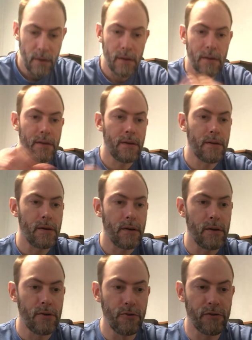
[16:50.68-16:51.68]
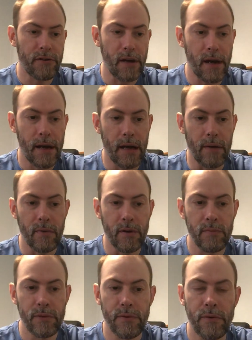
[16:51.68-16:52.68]
And Nuke's Time,
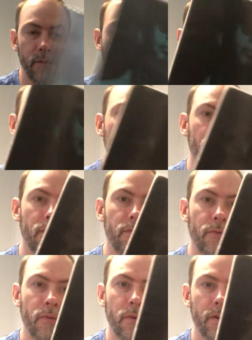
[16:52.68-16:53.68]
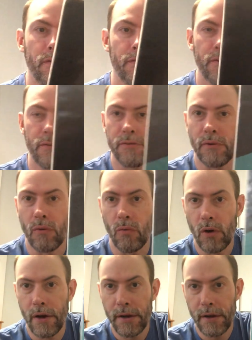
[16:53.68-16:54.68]
Blue Note
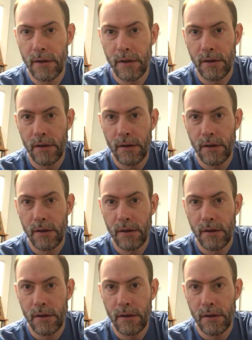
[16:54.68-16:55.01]
4001.